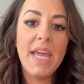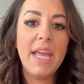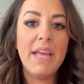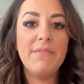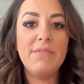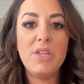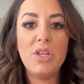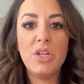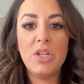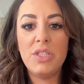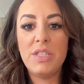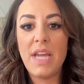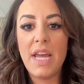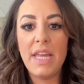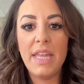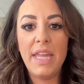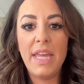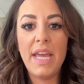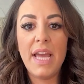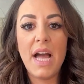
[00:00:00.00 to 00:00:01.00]
Gives you your
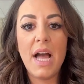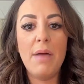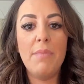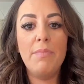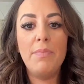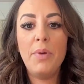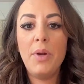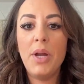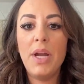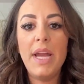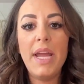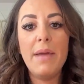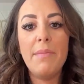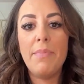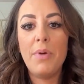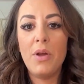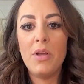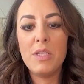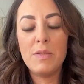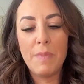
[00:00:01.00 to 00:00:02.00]
daily pre
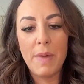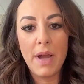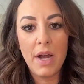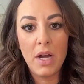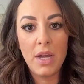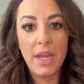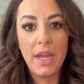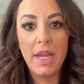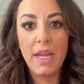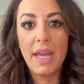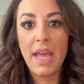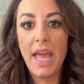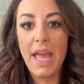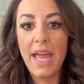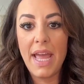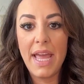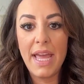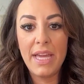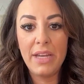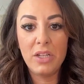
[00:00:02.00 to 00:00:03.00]
and postbiotic
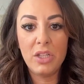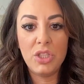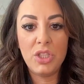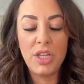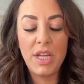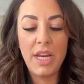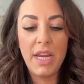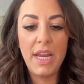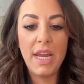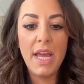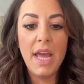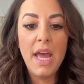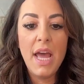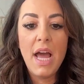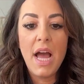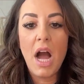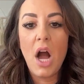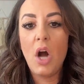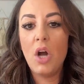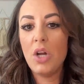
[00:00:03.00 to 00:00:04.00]
energy,
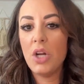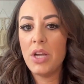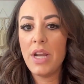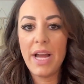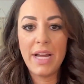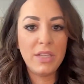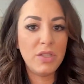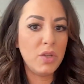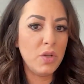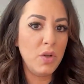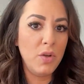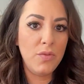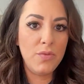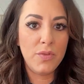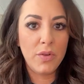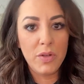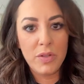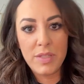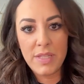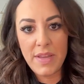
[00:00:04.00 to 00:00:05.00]
all your natural
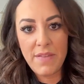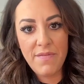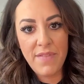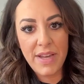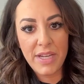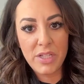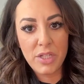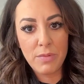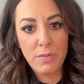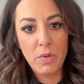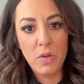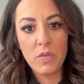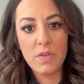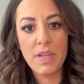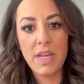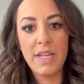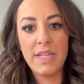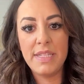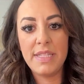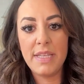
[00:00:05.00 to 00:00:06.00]
fruits and vegetables,
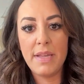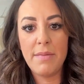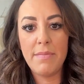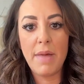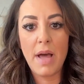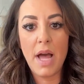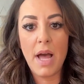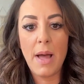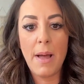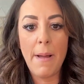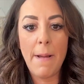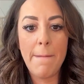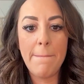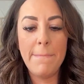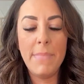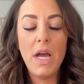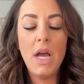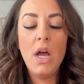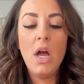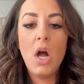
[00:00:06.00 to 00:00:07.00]
and some
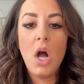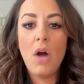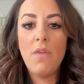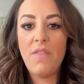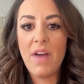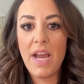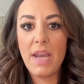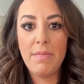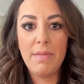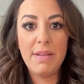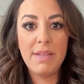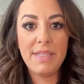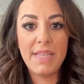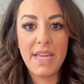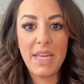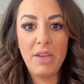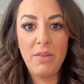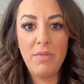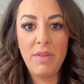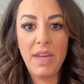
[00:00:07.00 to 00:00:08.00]
vitamins
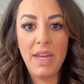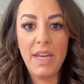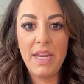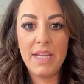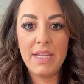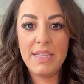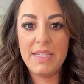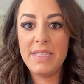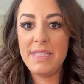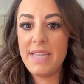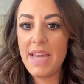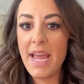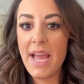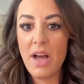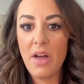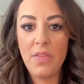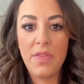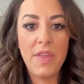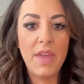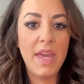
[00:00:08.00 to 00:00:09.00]
that you need to stay
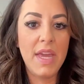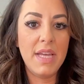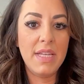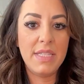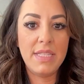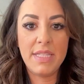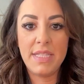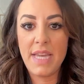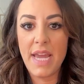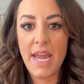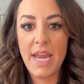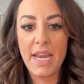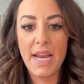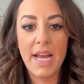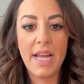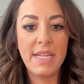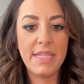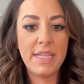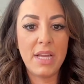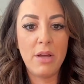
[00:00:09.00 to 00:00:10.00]
healthy, stay
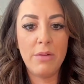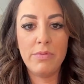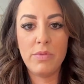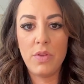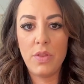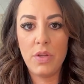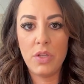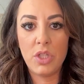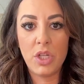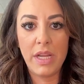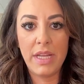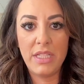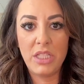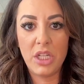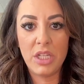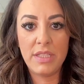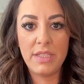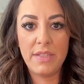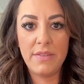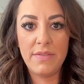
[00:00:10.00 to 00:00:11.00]
nice, helps with your
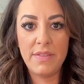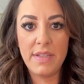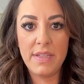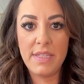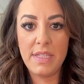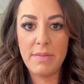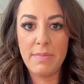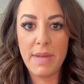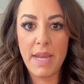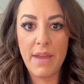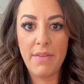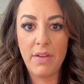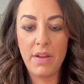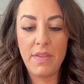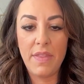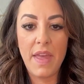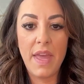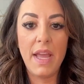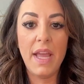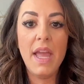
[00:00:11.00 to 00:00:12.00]
digestive system and
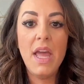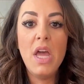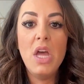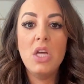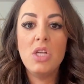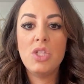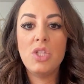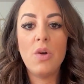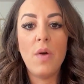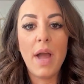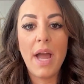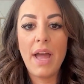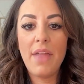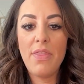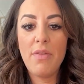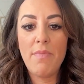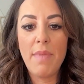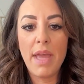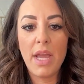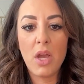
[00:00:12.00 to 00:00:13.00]
everything. So I
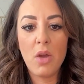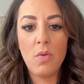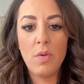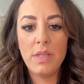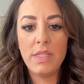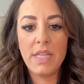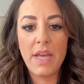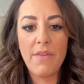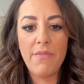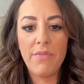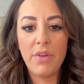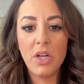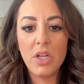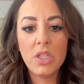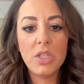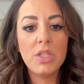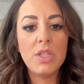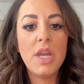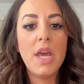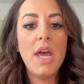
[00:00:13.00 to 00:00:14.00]
had the mango ones at
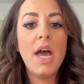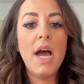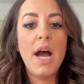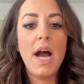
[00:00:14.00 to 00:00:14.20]
first,